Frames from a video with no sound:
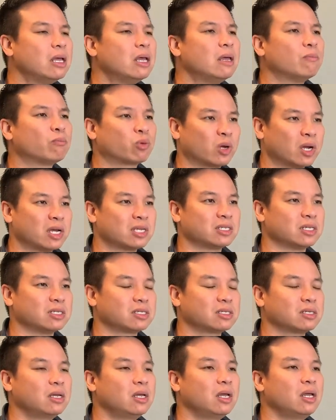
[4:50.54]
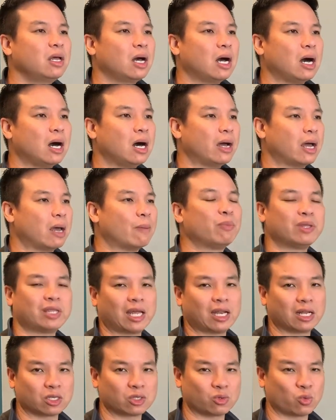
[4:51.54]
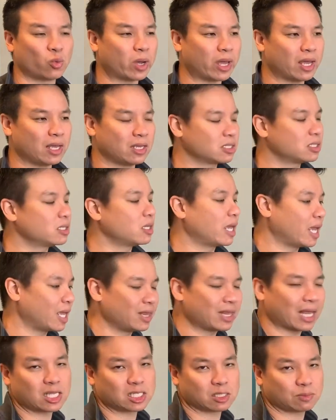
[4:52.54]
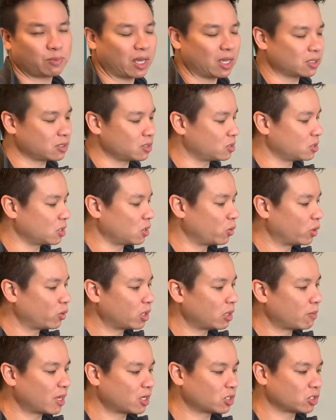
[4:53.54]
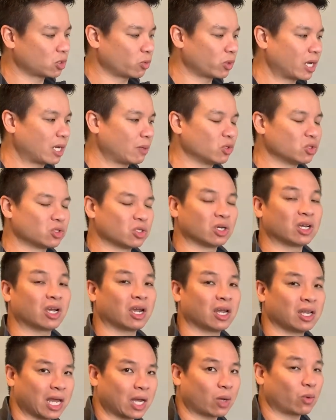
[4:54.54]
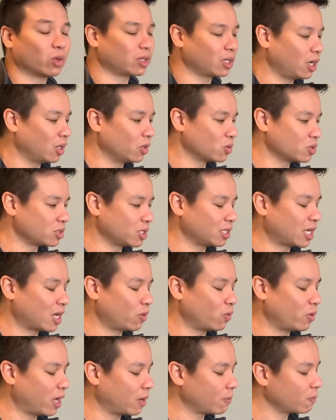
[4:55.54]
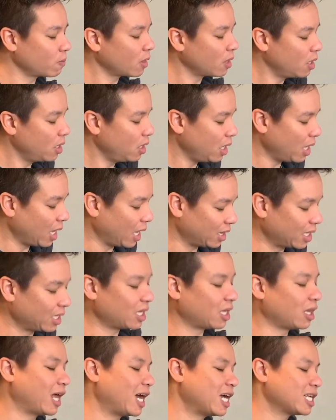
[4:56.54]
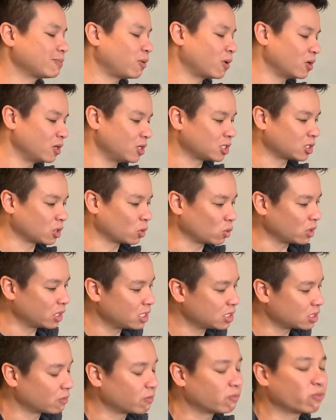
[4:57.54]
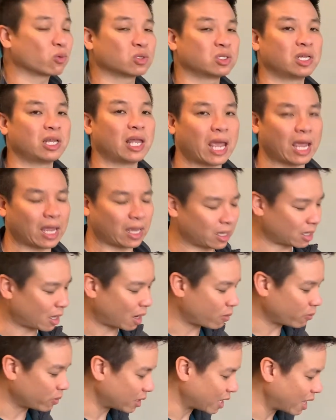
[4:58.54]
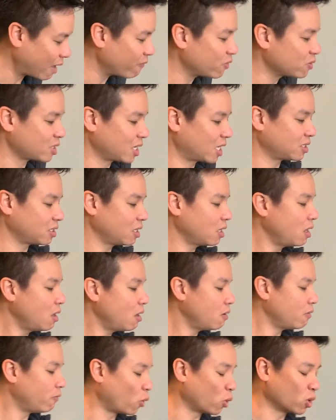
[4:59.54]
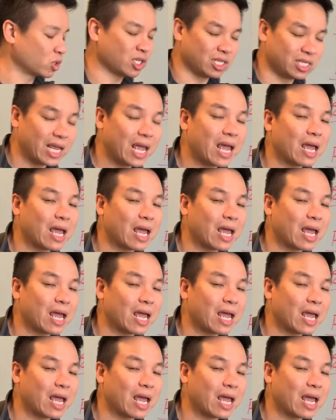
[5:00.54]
present, empathetic ways in that space. And so we want to make sure we're able to connect with others in that way. And then the last part is to release it for today. And now I'm going to emphasize for today,